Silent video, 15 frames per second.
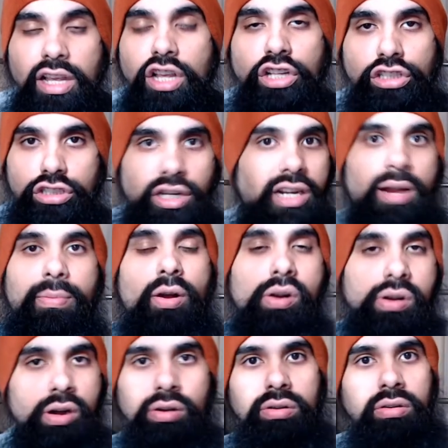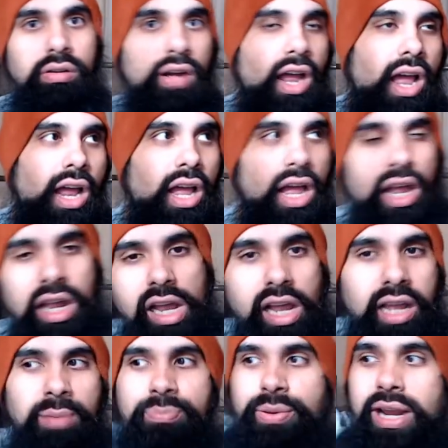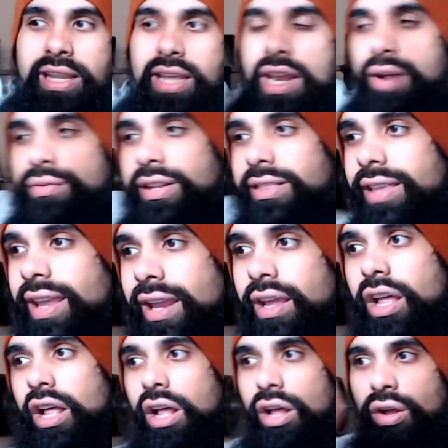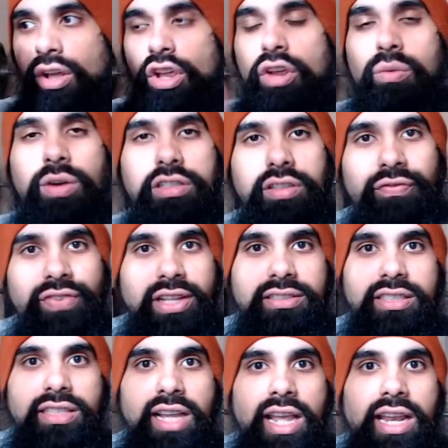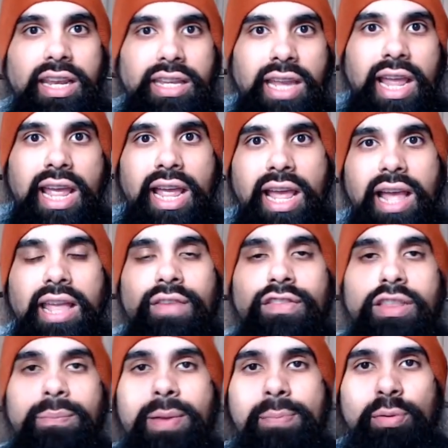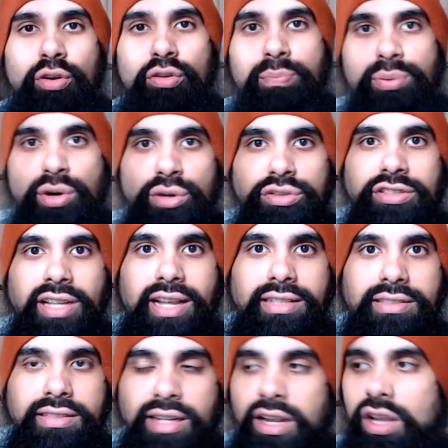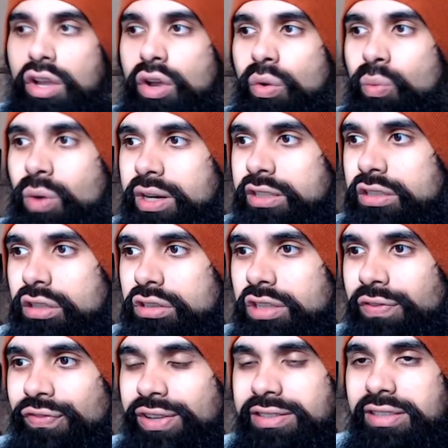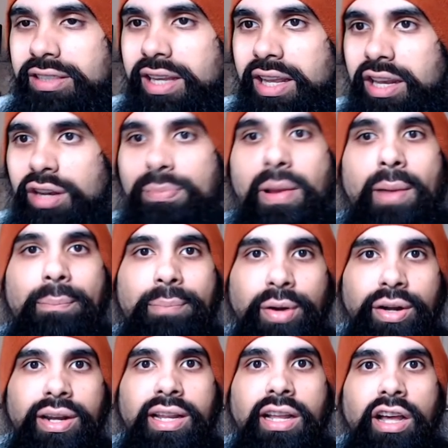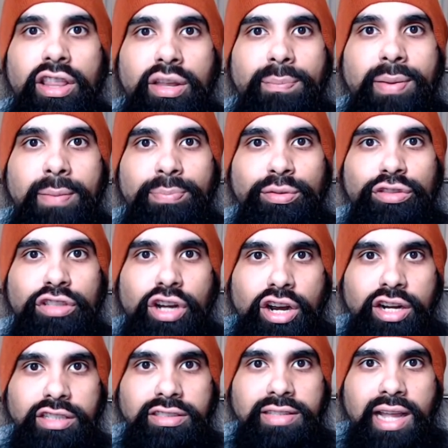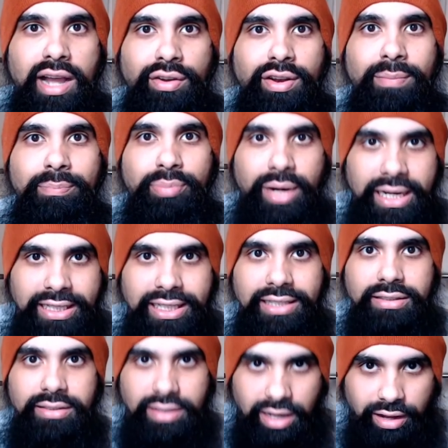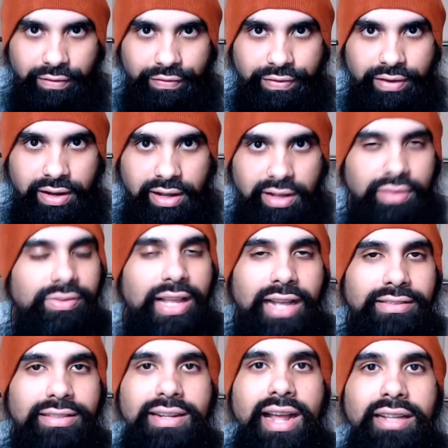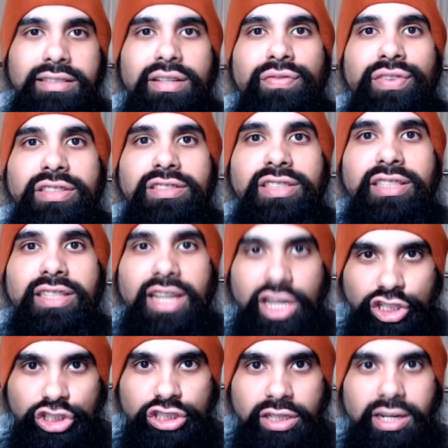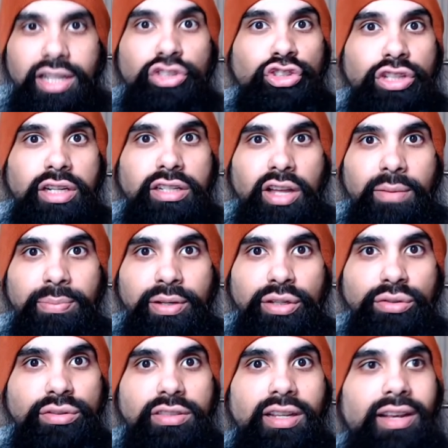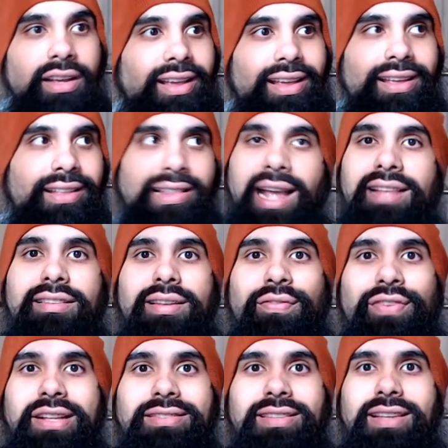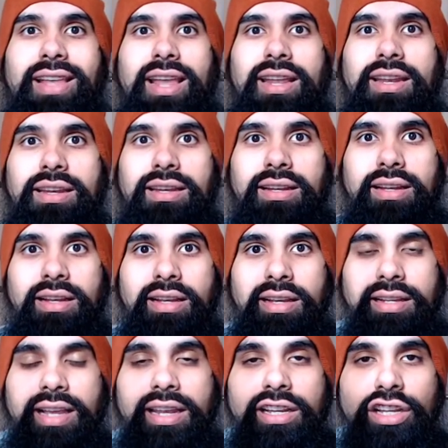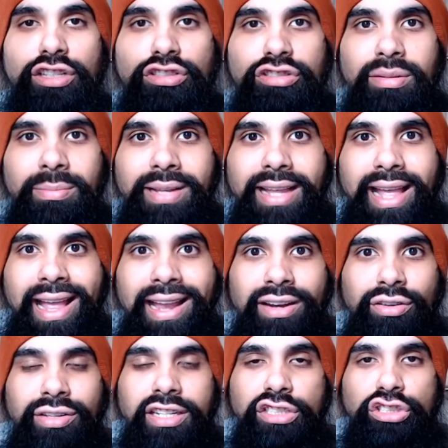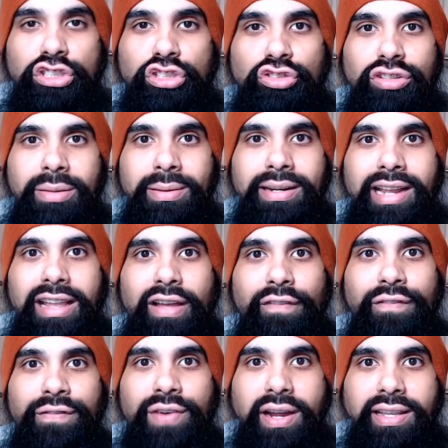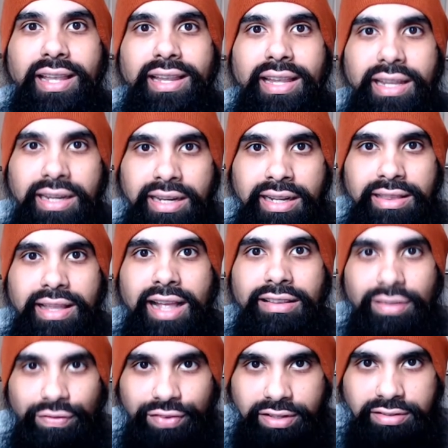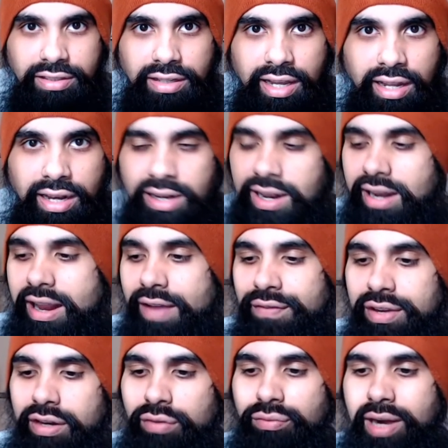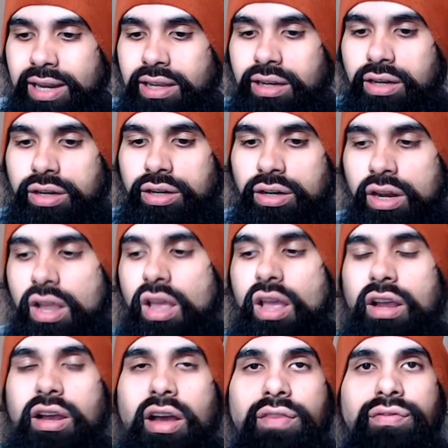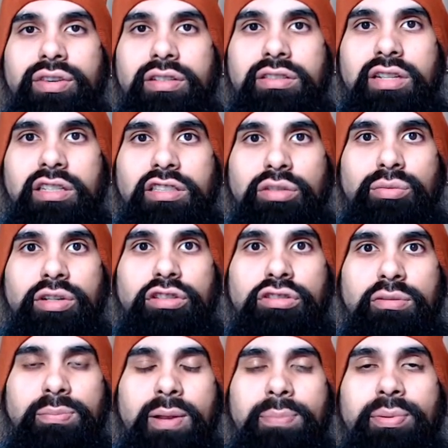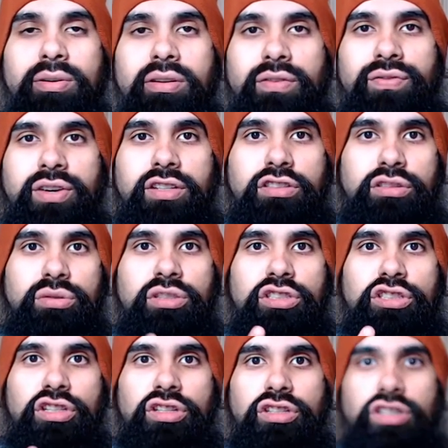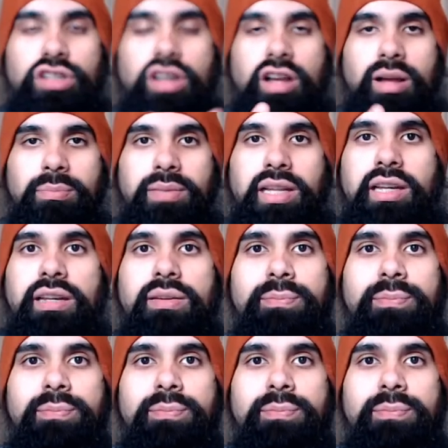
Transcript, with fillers: Straight up, uh, uh, uh, uh, breaking everything. Oh, we're sophisticated. Yeah, even the people who protest. What is so sophisticated about burning other people's cars down and breaking stuff? That's not sophistication. S J Ws, that's sophisticated? Getting extremely angry and screaming like a fucking idiot, that's sophisticated. Not having a regular conversation where two people converse to each other calmly.